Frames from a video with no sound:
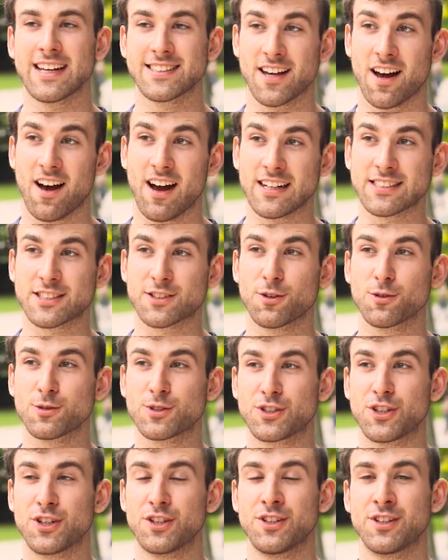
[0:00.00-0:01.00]
As a high school
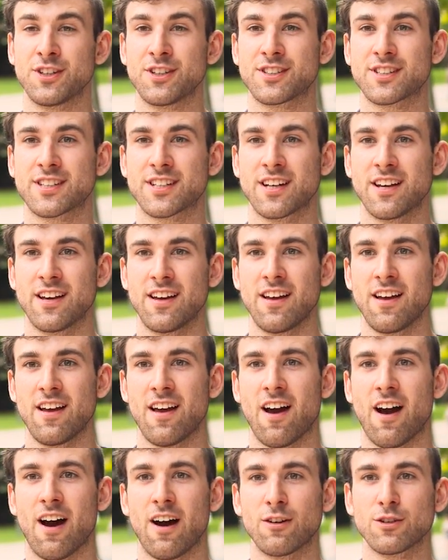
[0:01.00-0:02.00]
student,
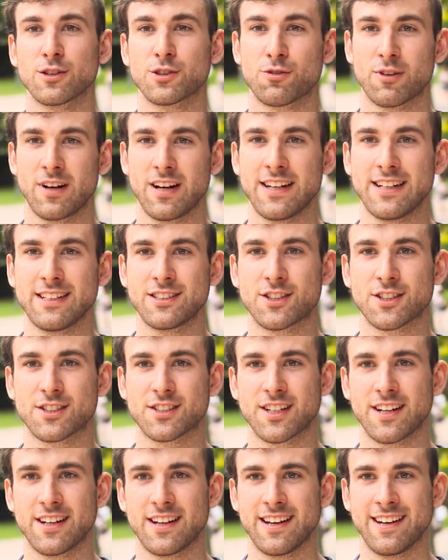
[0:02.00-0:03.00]
I was really
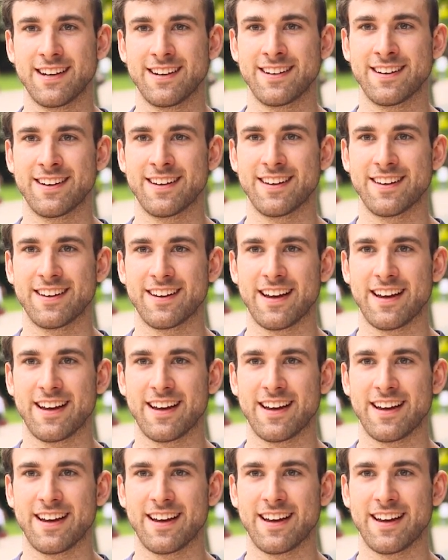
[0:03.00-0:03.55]
interested in